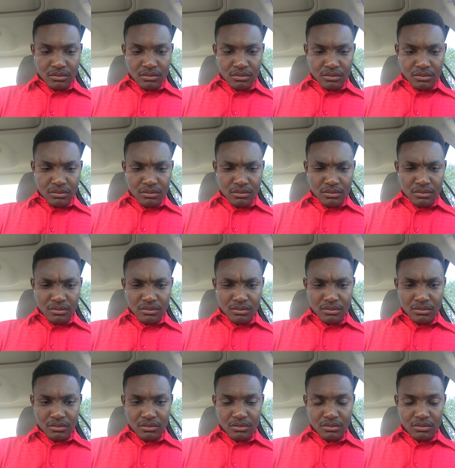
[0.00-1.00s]

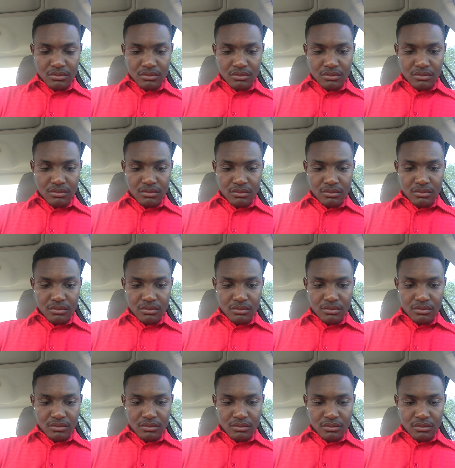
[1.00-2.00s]

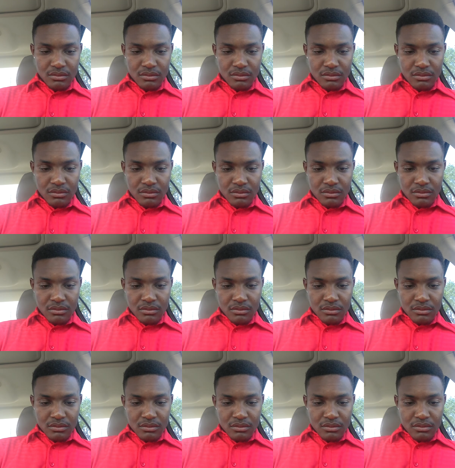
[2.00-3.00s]

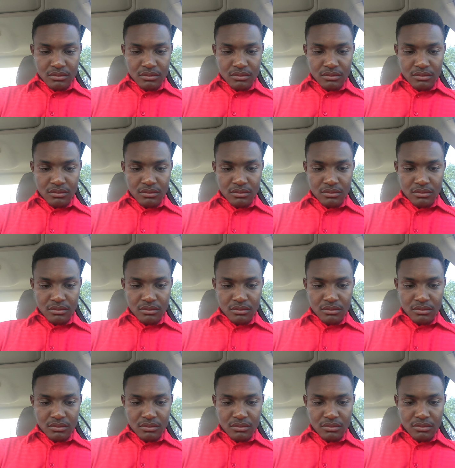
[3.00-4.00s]

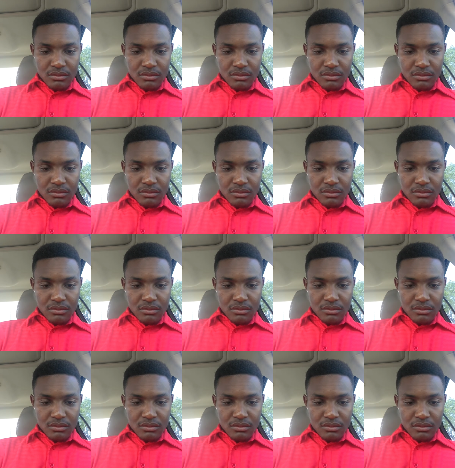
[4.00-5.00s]

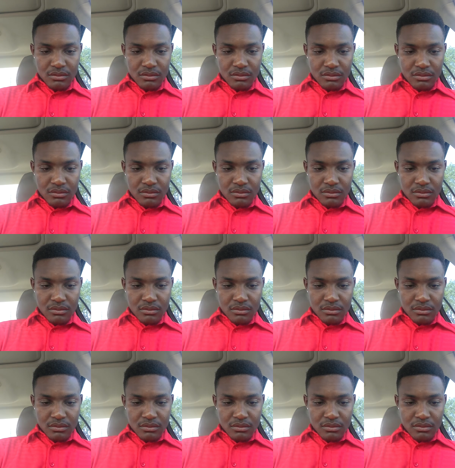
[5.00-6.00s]

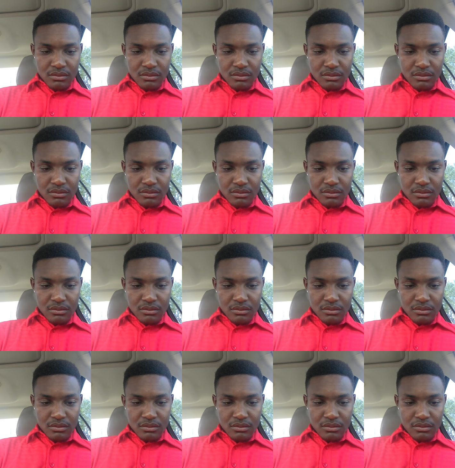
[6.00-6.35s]
No one is speaking in this clip.